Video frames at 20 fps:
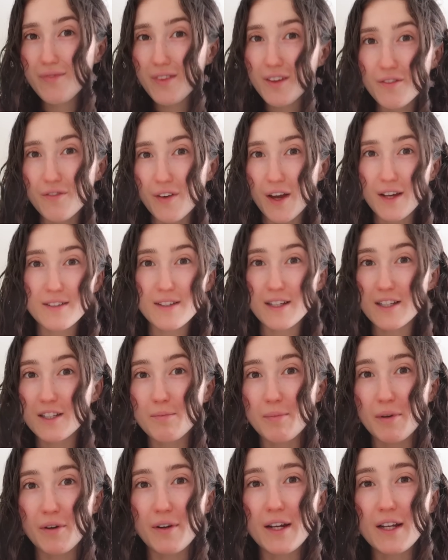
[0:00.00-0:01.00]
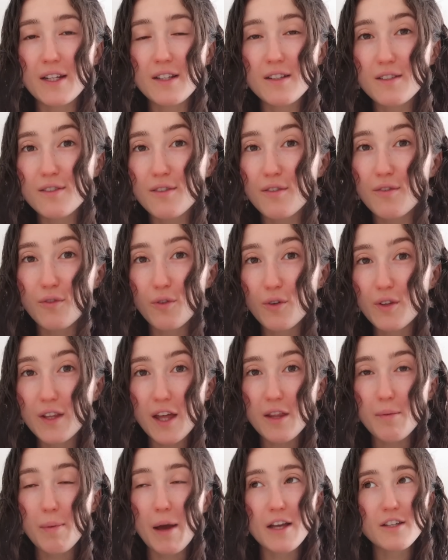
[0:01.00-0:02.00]
first experience for the
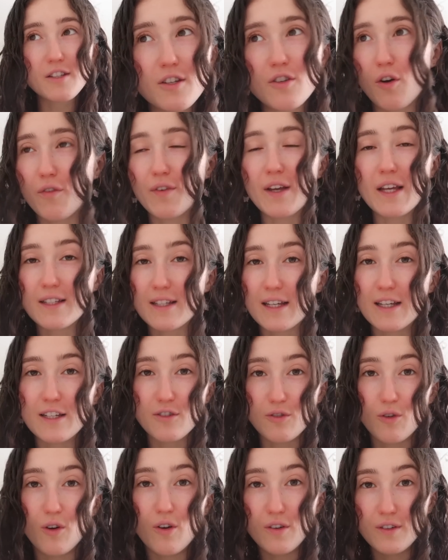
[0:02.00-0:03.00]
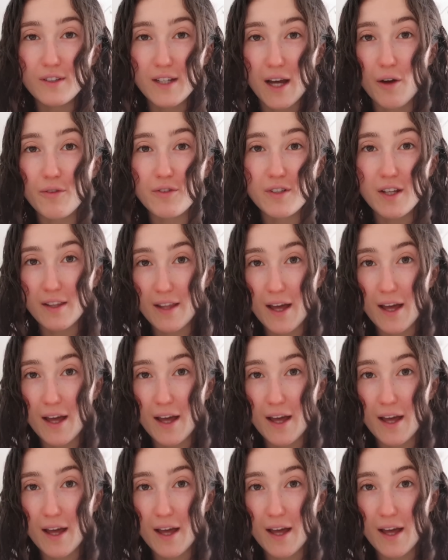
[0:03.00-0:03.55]
other person. Obviously, it's not down to